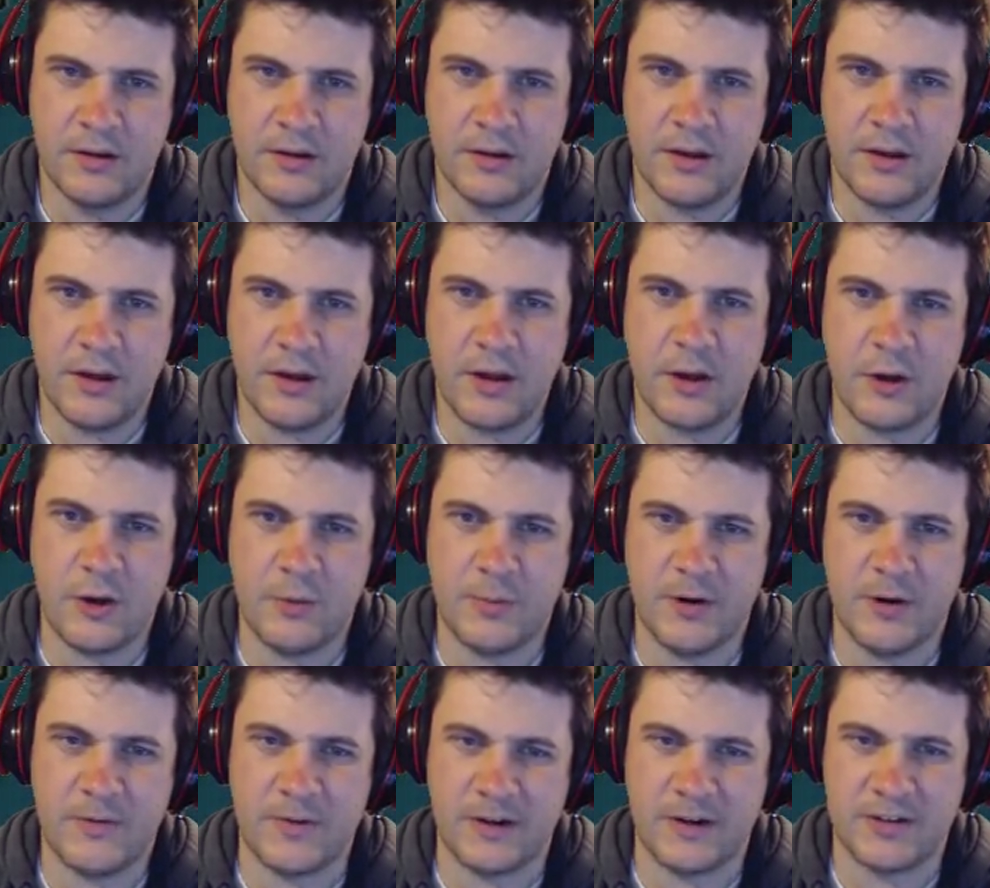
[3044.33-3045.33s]
Oh,
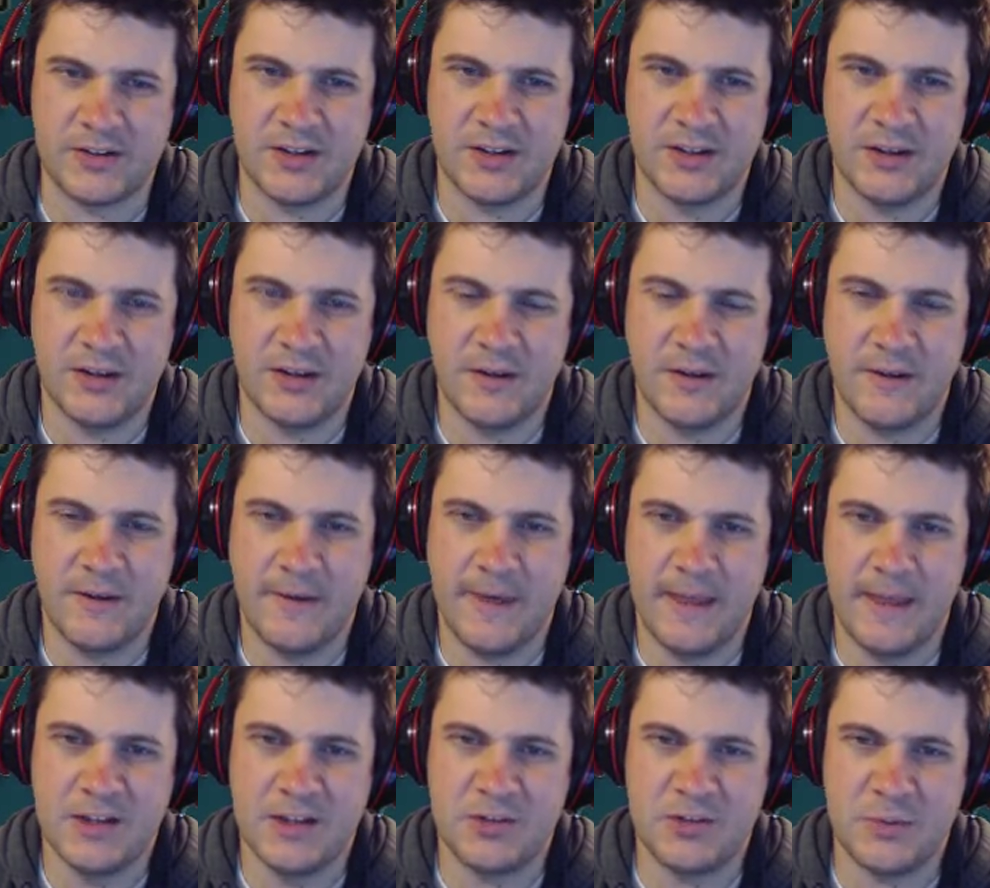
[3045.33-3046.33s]
perfect.
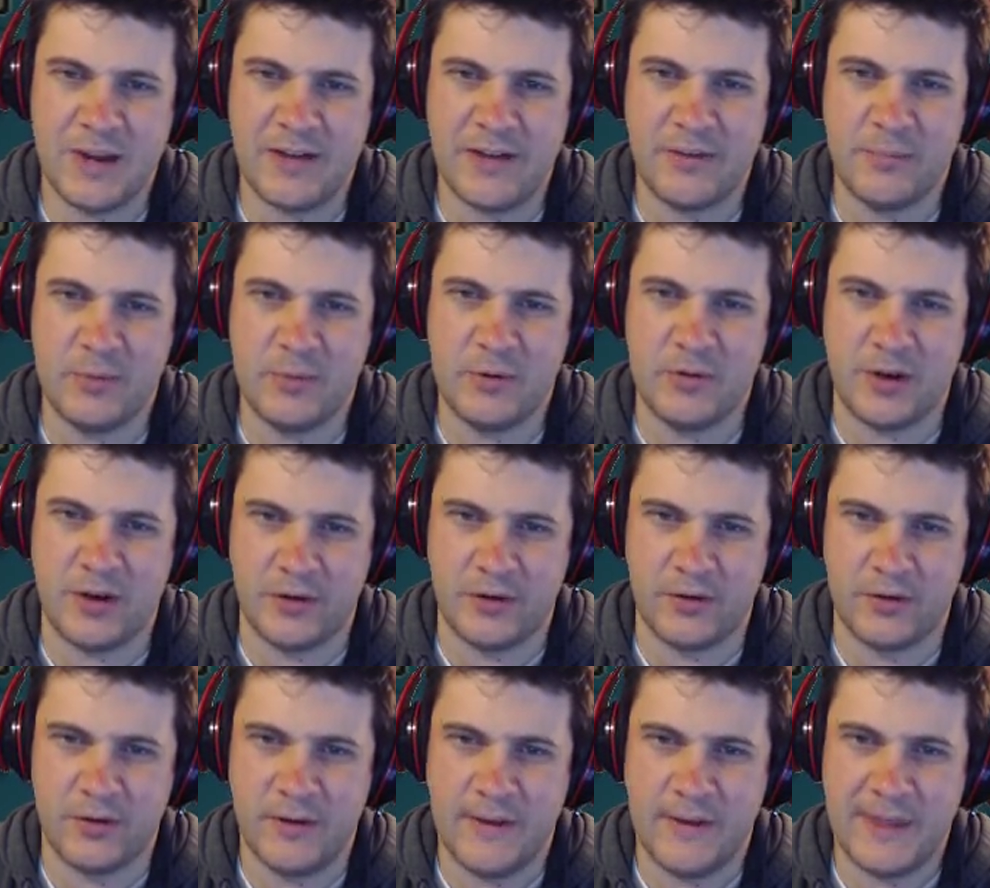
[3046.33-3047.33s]
So we had a moon
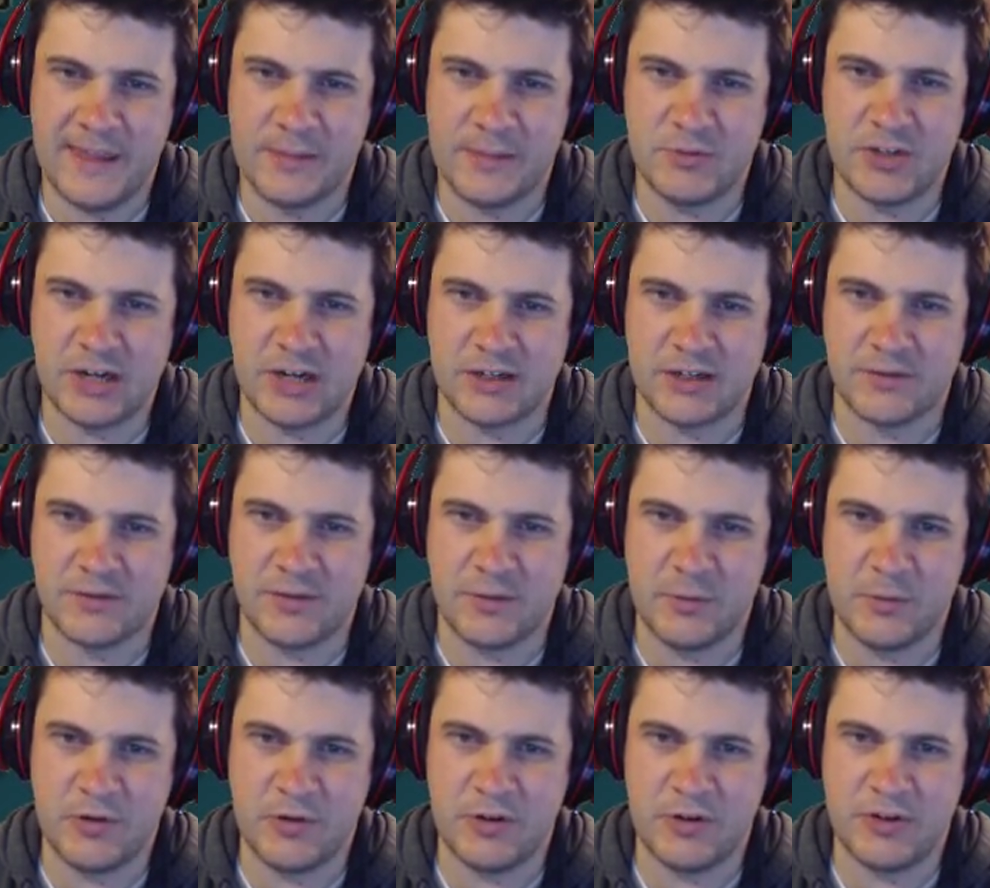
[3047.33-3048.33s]
note. Objective, the
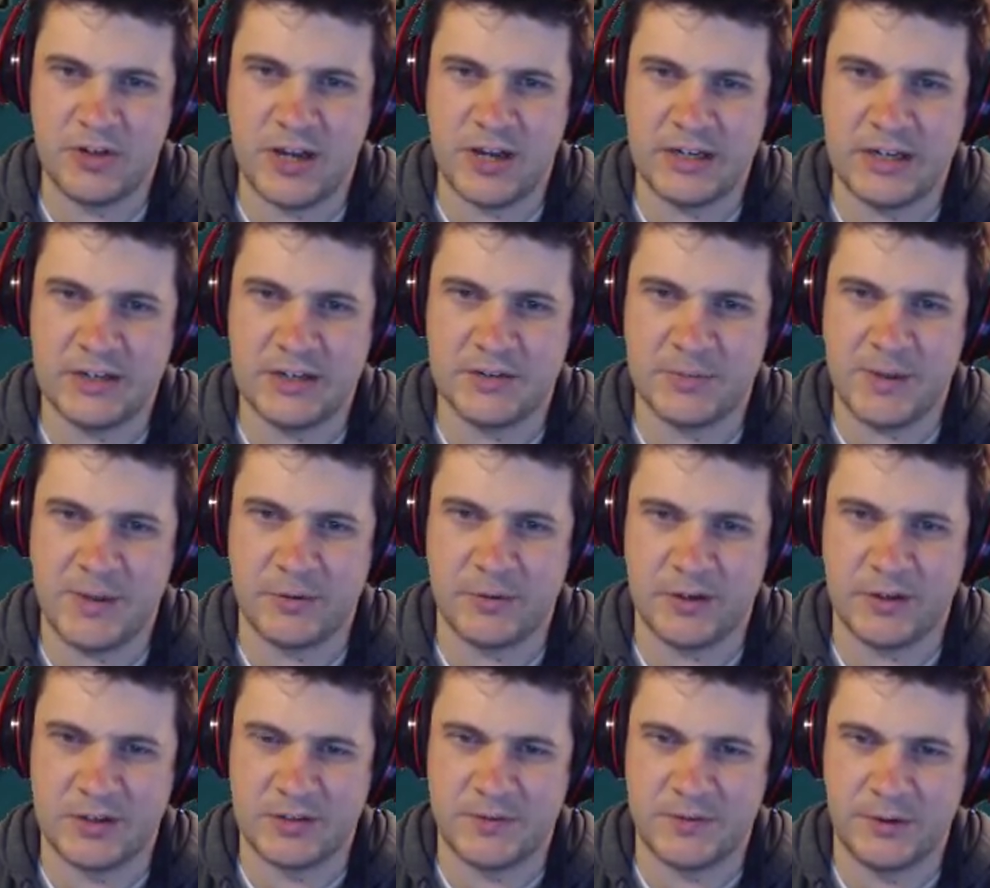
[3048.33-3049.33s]
moon in Johnny's
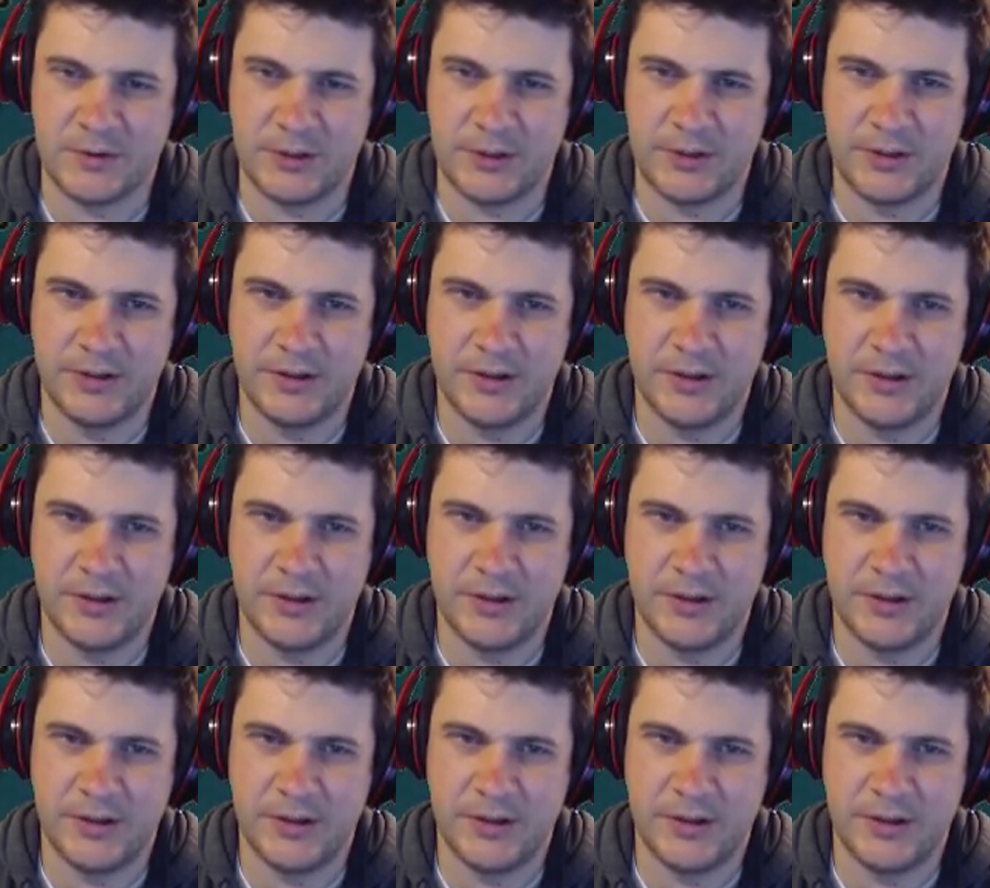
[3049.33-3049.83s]
memory is full.